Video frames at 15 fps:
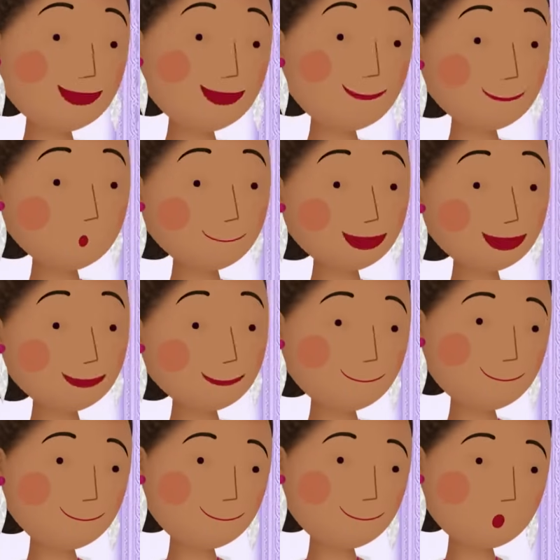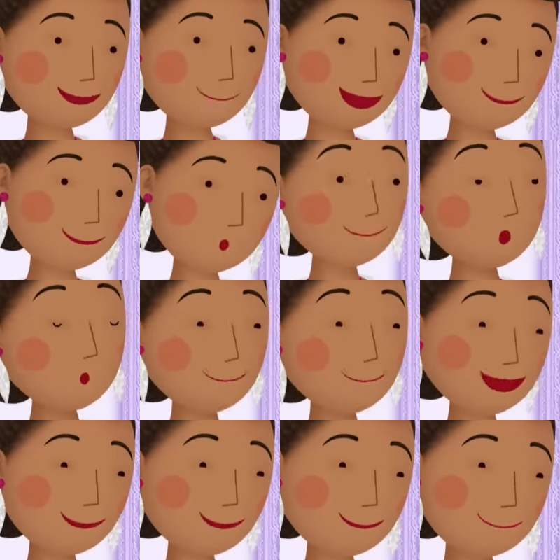That's okay. You can make up
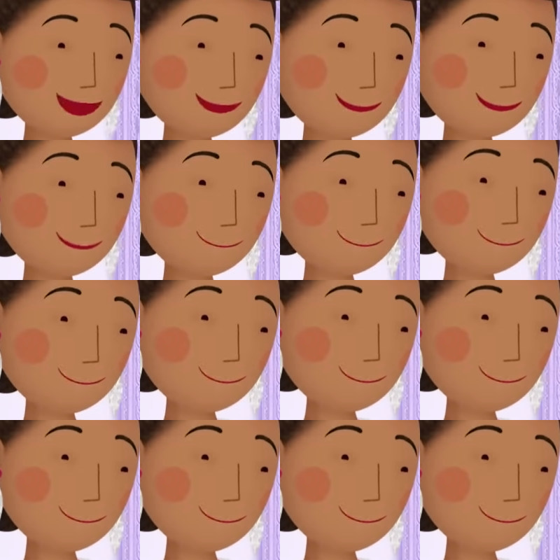your own hairstyle.